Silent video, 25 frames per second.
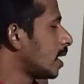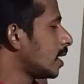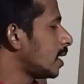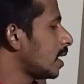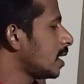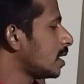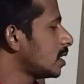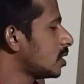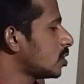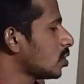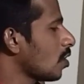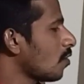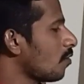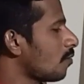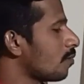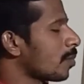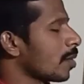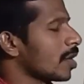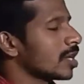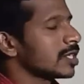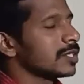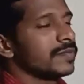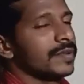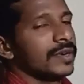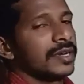contents
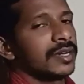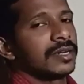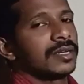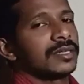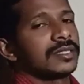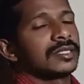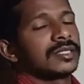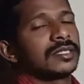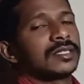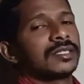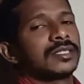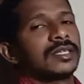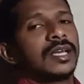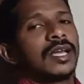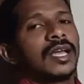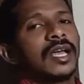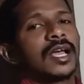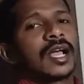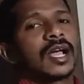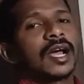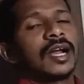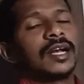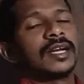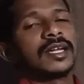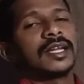of prospectus.
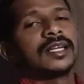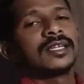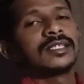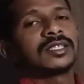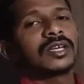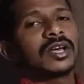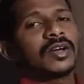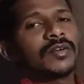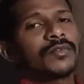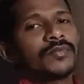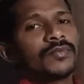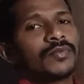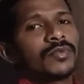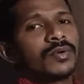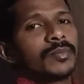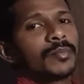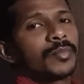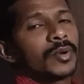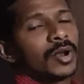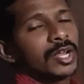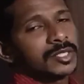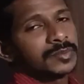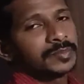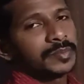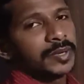Contents of
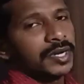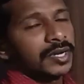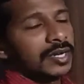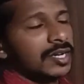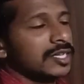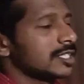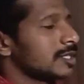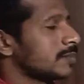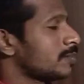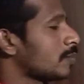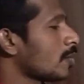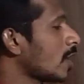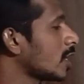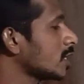prospectus.